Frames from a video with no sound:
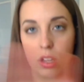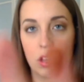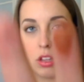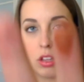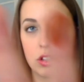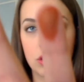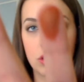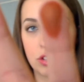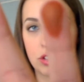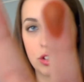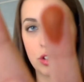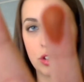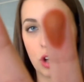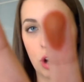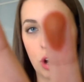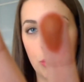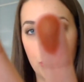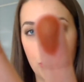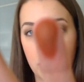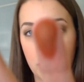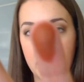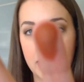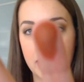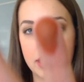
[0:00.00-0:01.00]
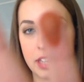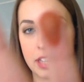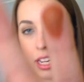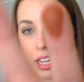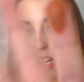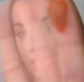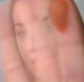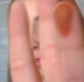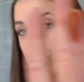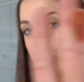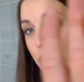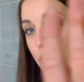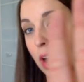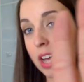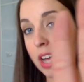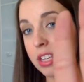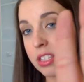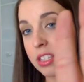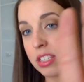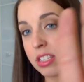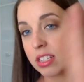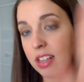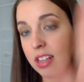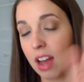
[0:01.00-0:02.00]
So pretty. It's like a
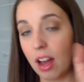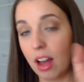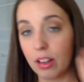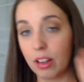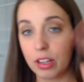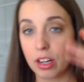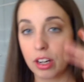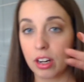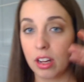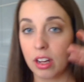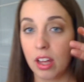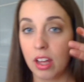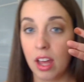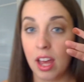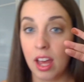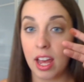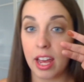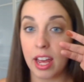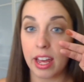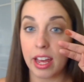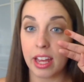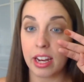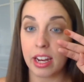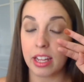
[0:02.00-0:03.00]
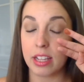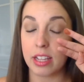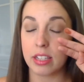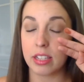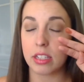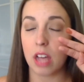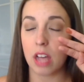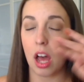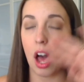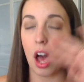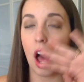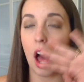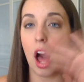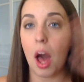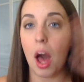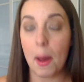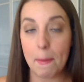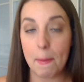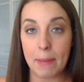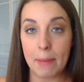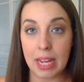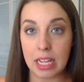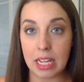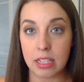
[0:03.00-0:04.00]
rust color. It is
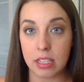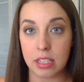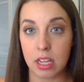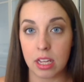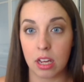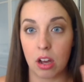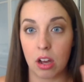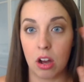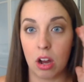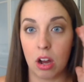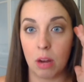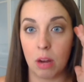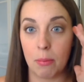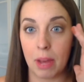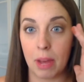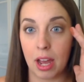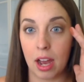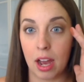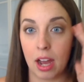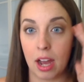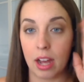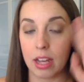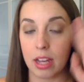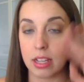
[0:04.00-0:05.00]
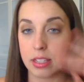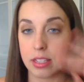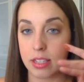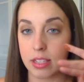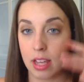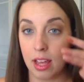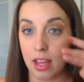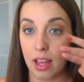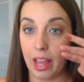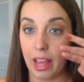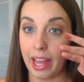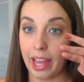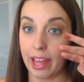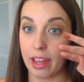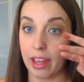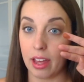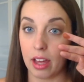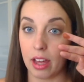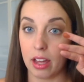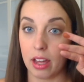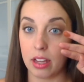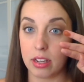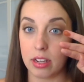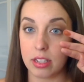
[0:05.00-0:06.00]
amazing on my eyes,
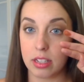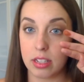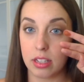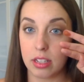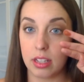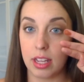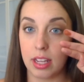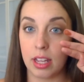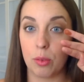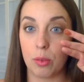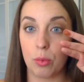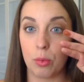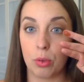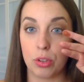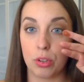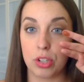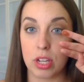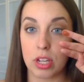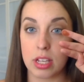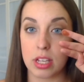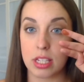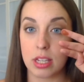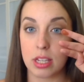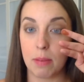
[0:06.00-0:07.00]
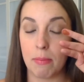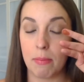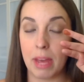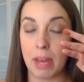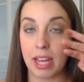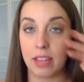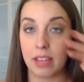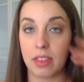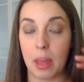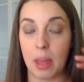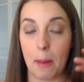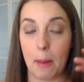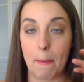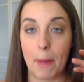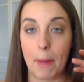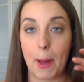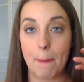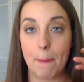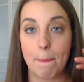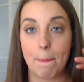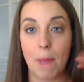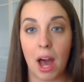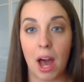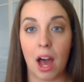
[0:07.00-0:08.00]
and it will just make
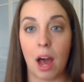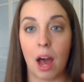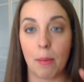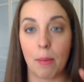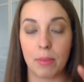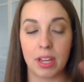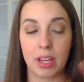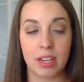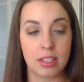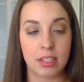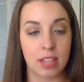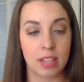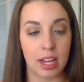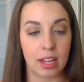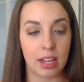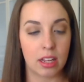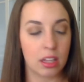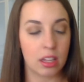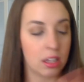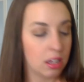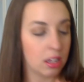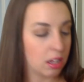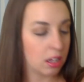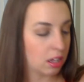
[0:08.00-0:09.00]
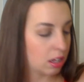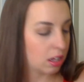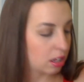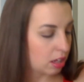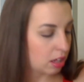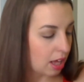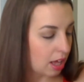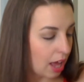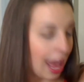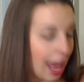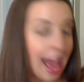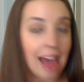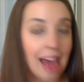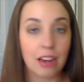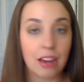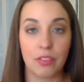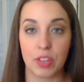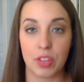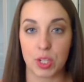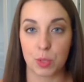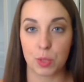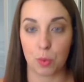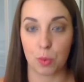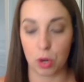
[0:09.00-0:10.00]
them pop. It's like out of
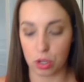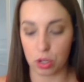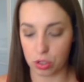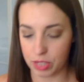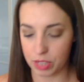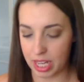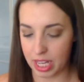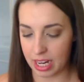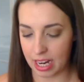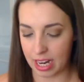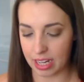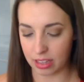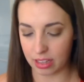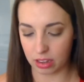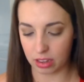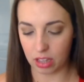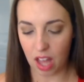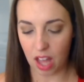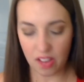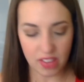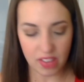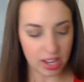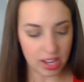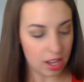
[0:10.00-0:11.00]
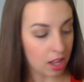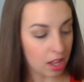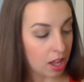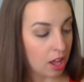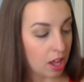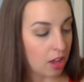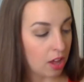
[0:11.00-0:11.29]
this world, and I love it.